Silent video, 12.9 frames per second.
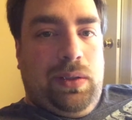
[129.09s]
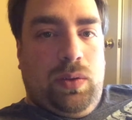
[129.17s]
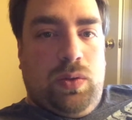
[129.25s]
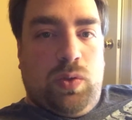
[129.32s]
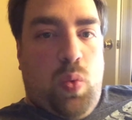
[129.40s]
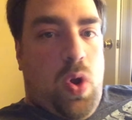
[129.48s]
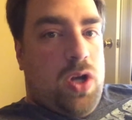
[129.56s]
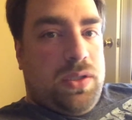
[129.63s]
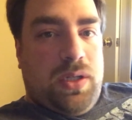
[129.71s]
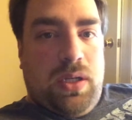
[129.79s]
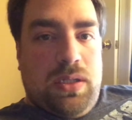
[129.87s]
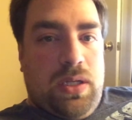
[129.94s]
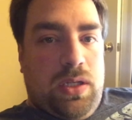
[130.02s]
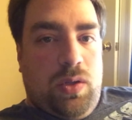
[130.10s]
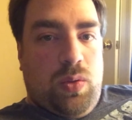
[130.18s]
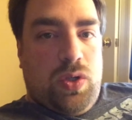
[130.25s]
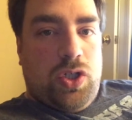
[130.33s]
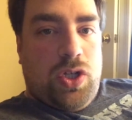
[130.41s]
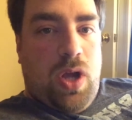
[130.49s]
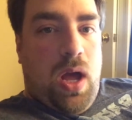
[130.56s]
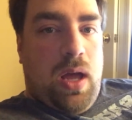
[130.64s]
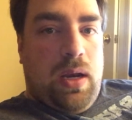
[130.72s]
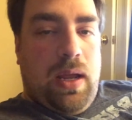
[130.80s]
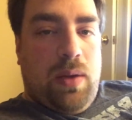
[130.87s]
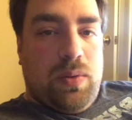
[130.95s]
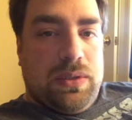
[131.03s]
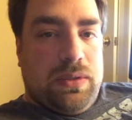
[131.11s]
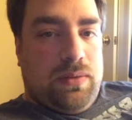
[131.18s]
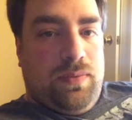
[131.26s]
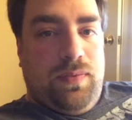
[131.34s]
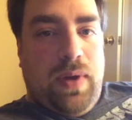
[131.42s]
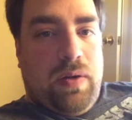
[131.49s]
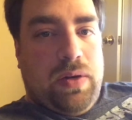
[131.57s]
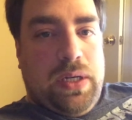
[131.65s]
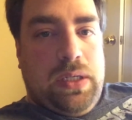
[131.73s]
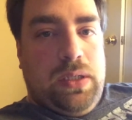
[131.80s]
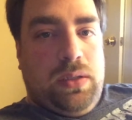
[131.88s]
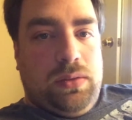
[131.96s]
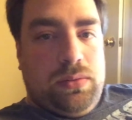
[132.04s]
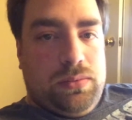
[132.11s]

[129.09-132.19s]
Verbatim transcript: was one continuous shot. I was very